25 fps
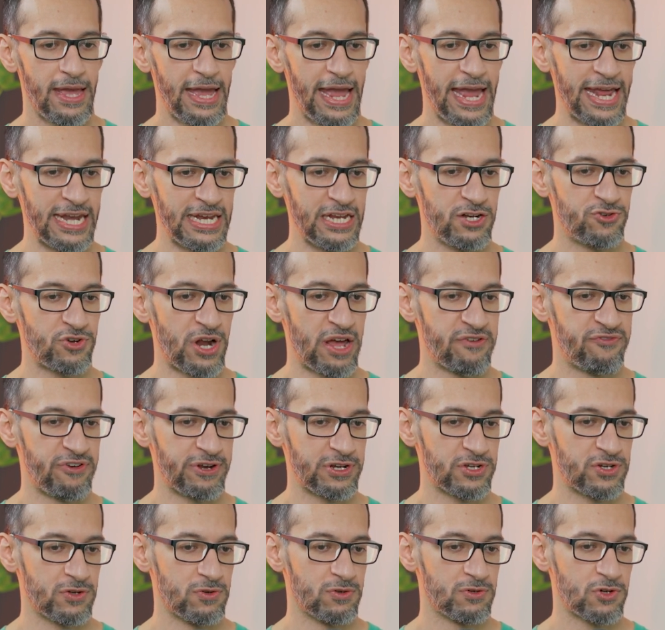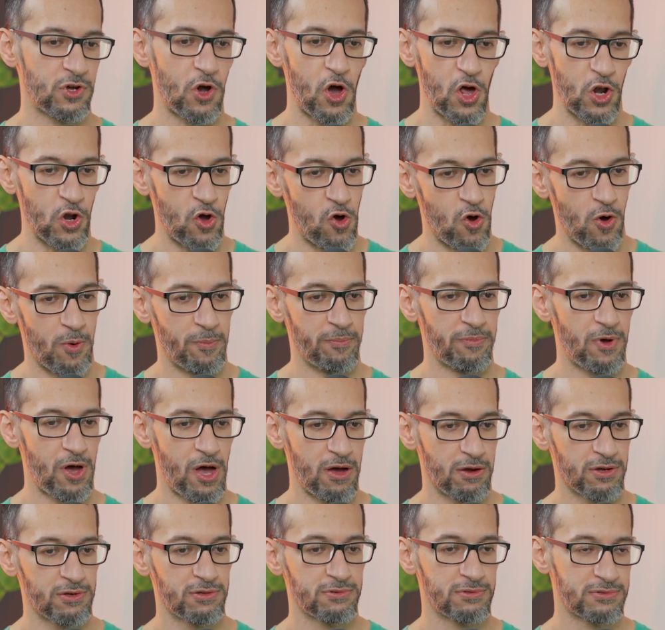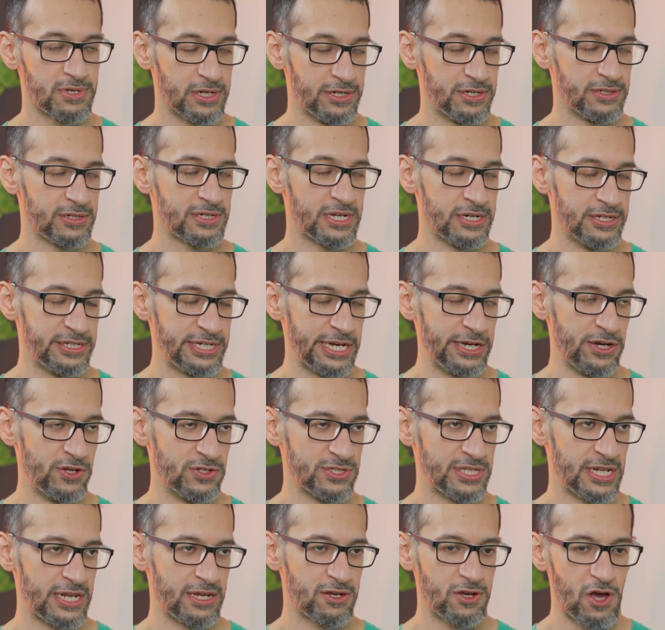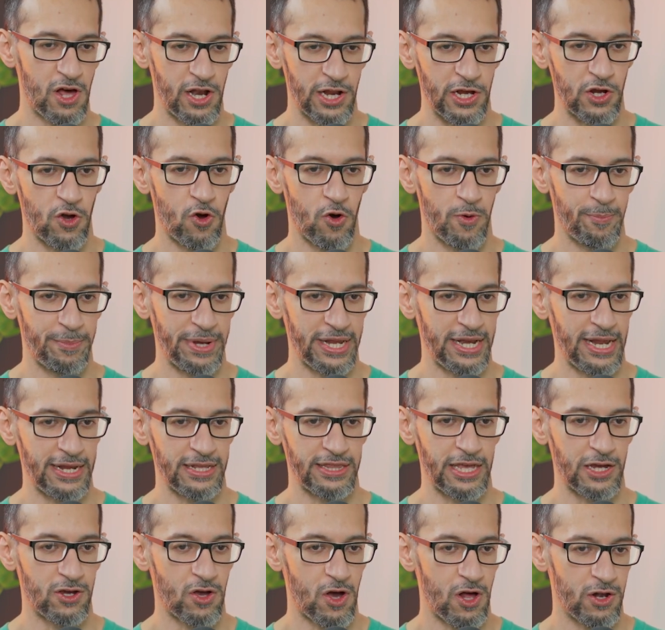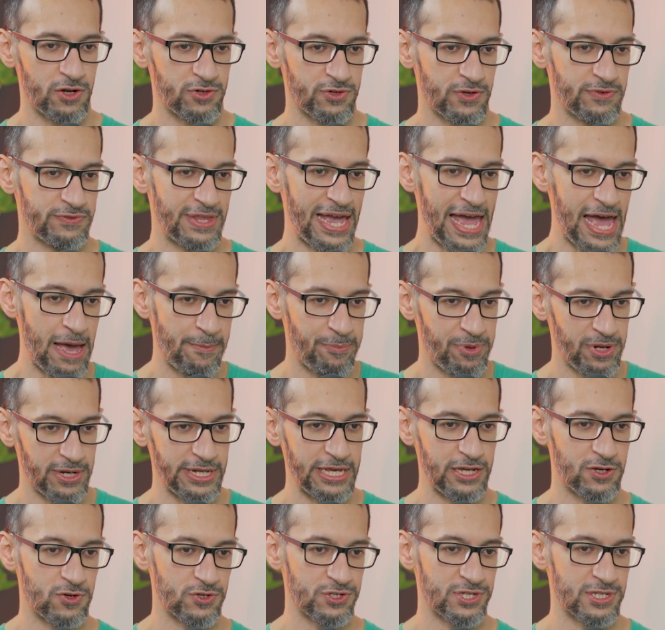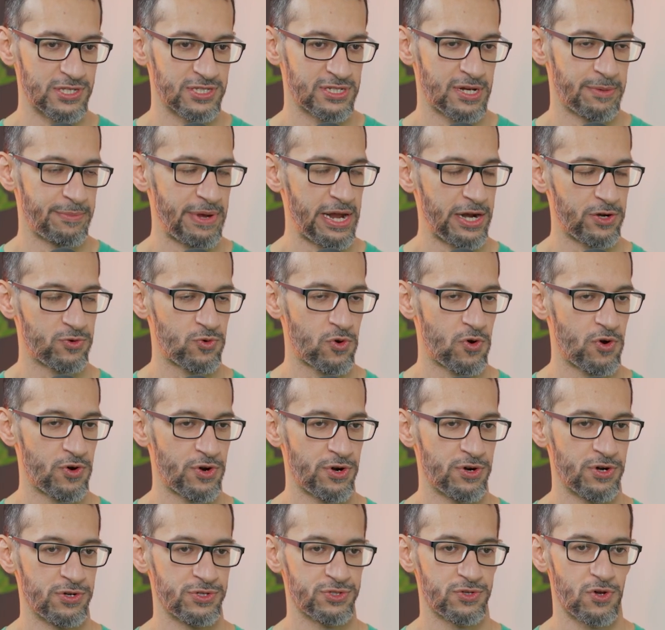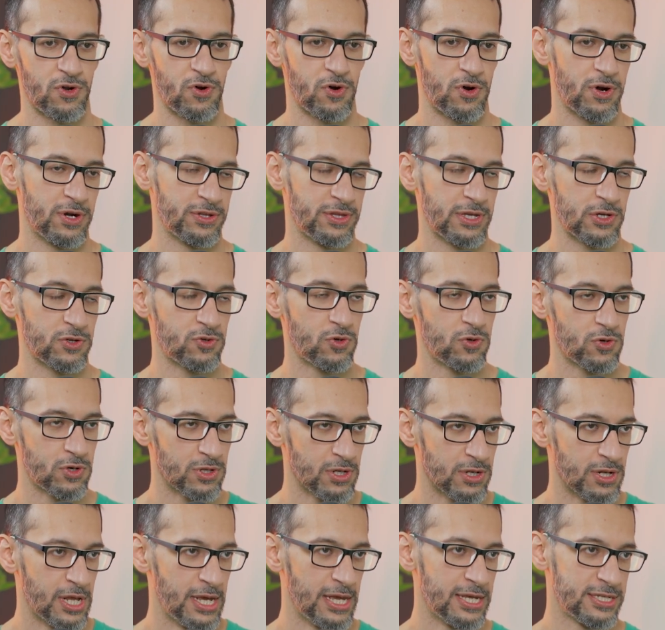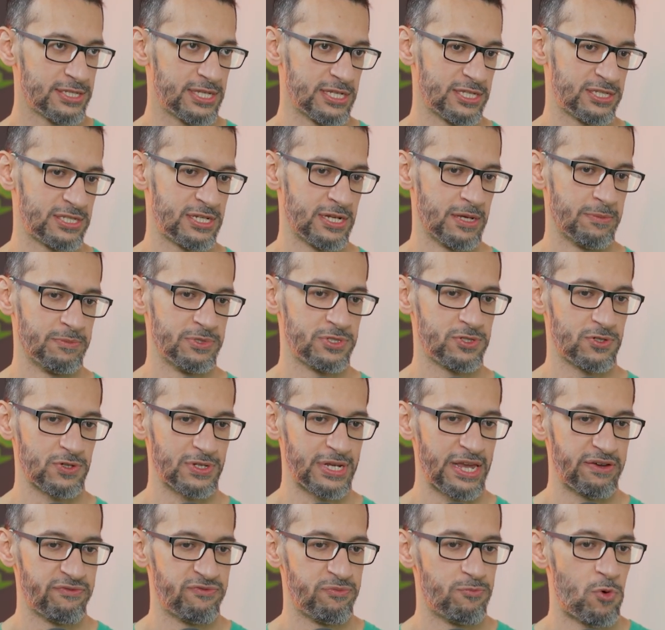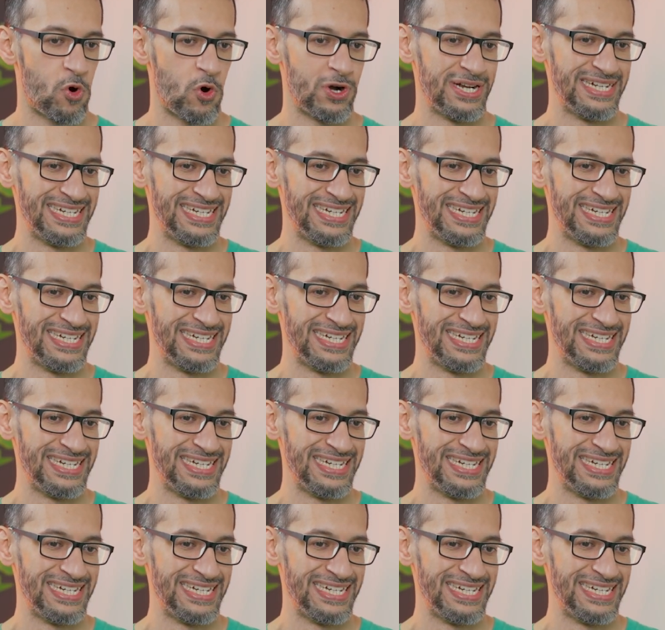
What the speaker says: any traffic to call home continuously. Calling home meaning they call to the Apple ecosystem headquarters or the Google systems to give more